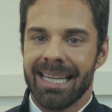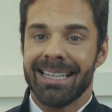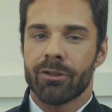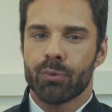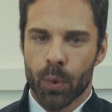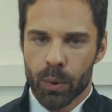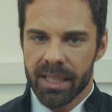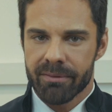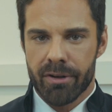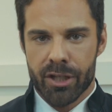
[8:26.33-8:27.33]
in a
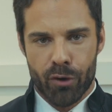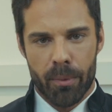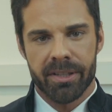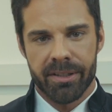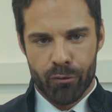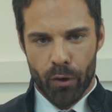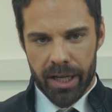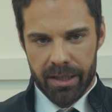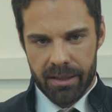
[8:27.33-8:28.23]
truly transformative way.